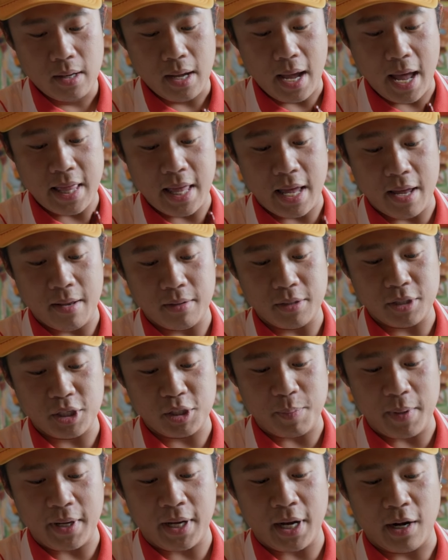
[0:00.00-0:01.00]
And then
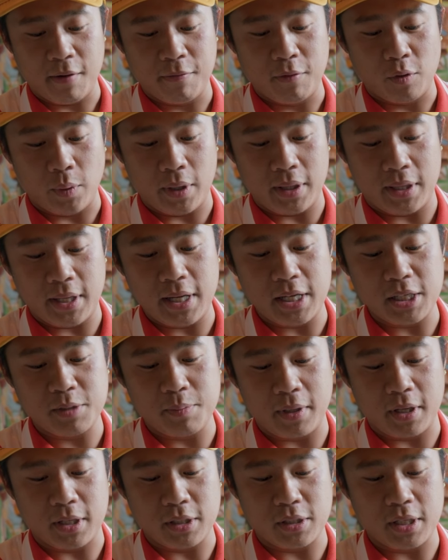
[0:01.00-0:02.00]
just be careful with this
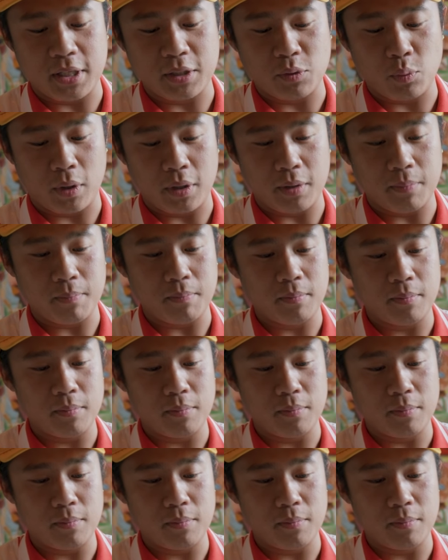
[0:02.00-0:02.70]
because since we're,